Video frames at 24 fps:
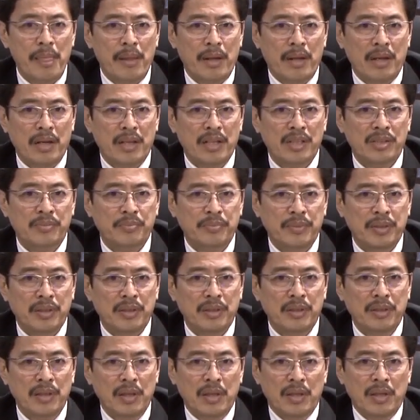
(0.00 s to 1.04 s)
it gives
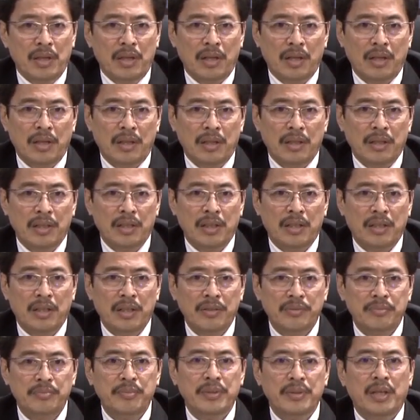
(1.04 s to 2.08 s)

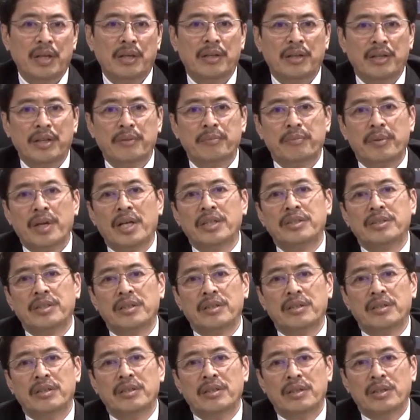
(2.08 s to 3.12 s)
me a great
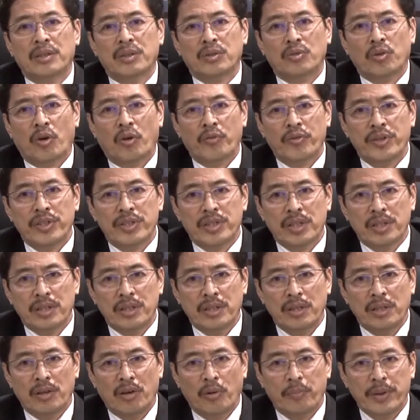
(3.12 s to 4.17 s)
pleasure to officiate
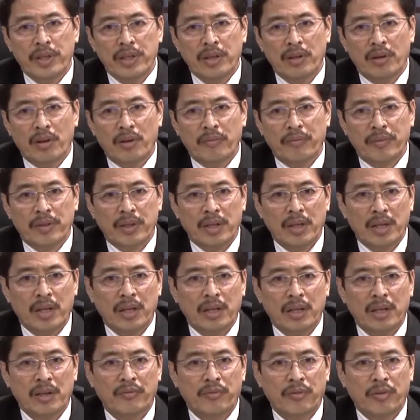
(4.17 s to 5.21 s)
the opening of
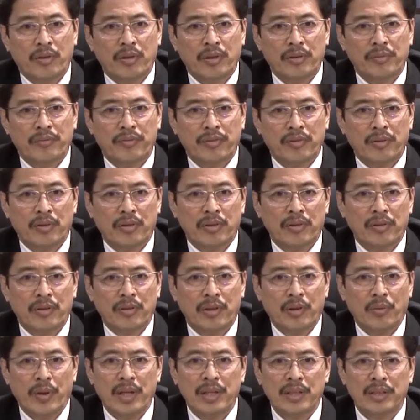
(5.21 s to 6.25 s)
Kenanga Fraud
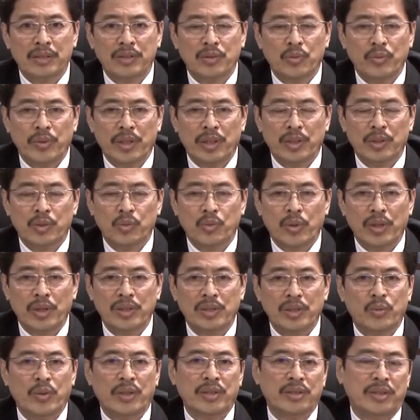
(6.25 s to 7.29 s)
Awareness Week
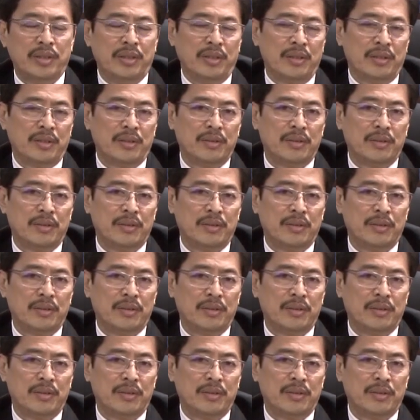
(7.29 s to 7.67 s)
2020.